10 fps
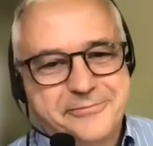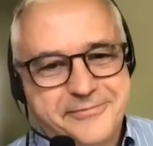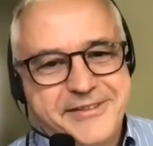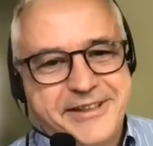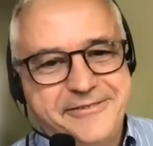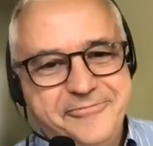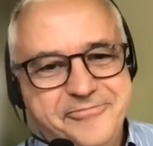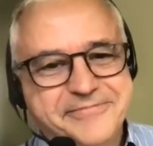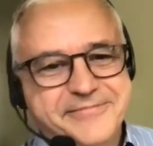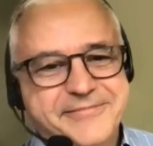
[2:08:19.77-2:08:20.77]
Yeah.
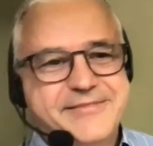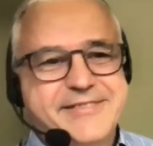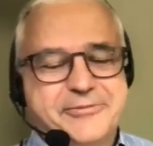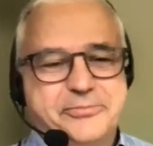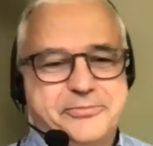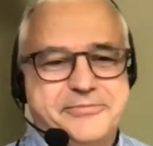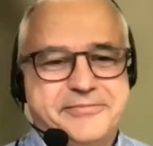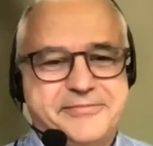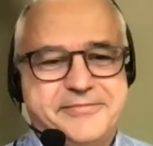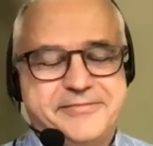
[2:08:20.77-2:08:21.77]
I
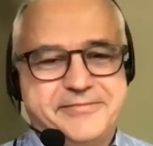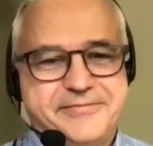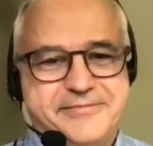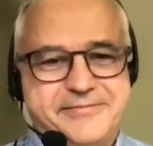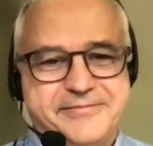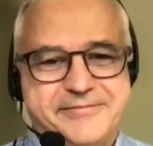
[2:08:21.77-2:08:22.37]
don't know.